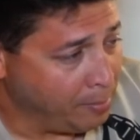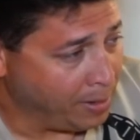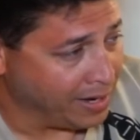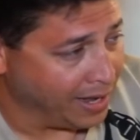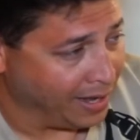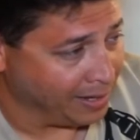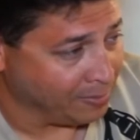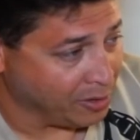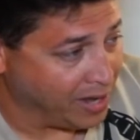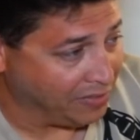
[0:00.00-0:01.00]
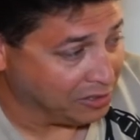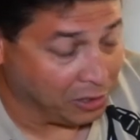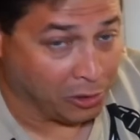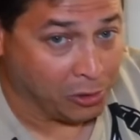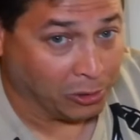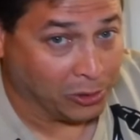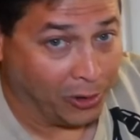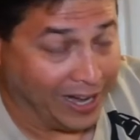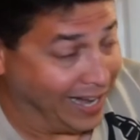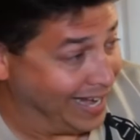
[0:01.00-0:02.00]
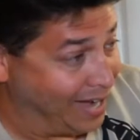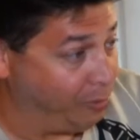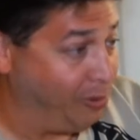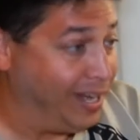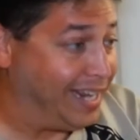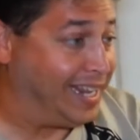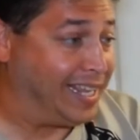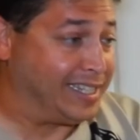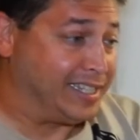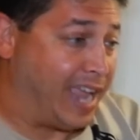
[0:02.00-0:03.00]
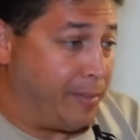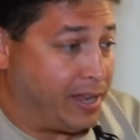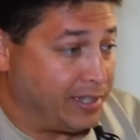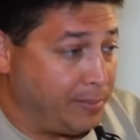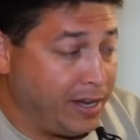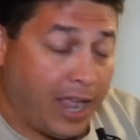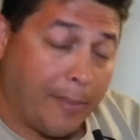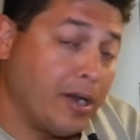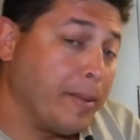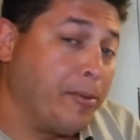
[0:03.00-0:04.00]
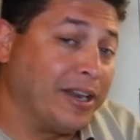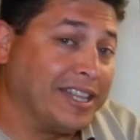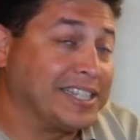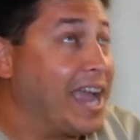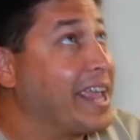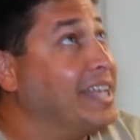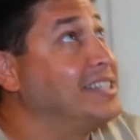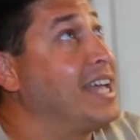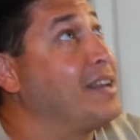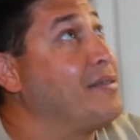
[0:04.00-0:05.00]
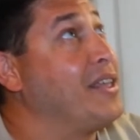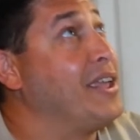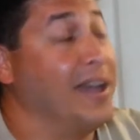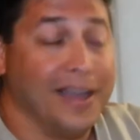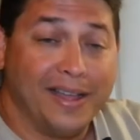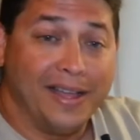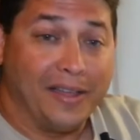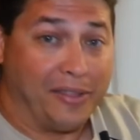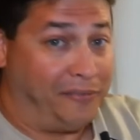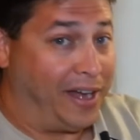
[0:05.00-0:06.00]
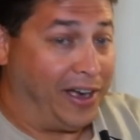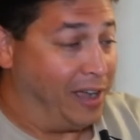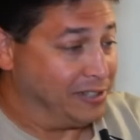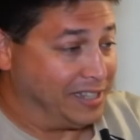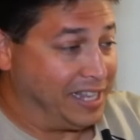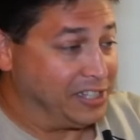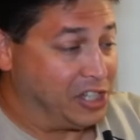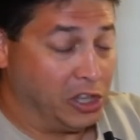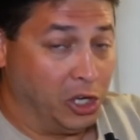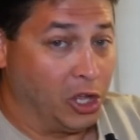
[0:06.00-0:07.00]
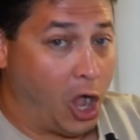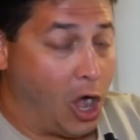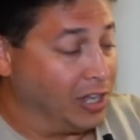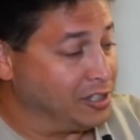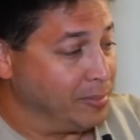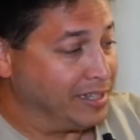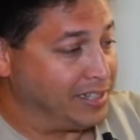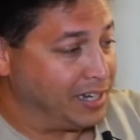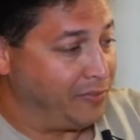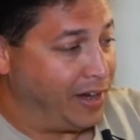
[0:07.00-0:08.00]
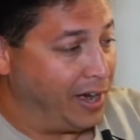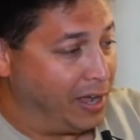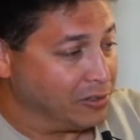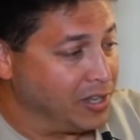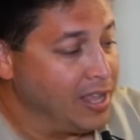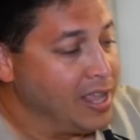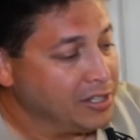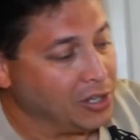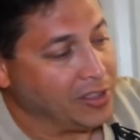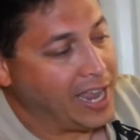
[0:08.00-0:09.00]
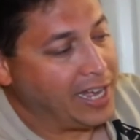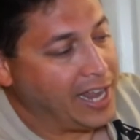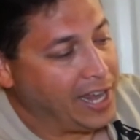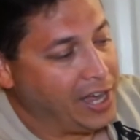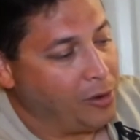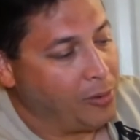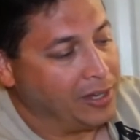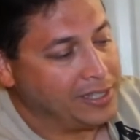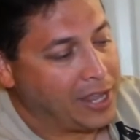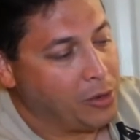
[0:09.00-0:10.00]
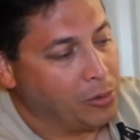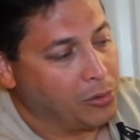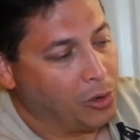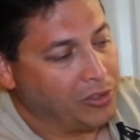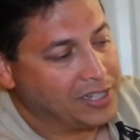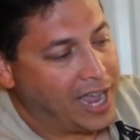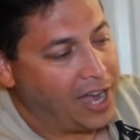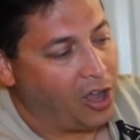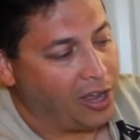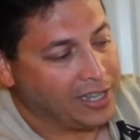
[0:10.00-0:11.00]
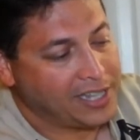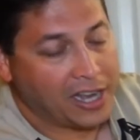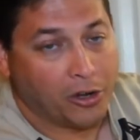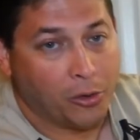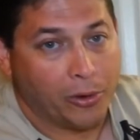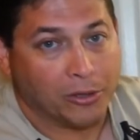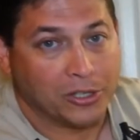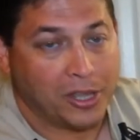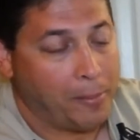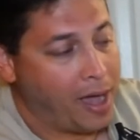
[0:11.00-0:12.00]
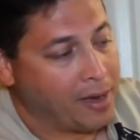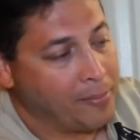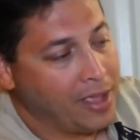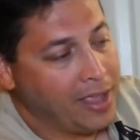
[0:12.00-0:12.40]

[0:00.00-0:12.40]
But you got this little cool toilet, and I really dig this guy because I'm gonna be putting this guy inside of the firehouse. I think it's gonna look awesome inside the firehouse. So the idea here was that you would roll this guy along. He's got little wheels on the bottom,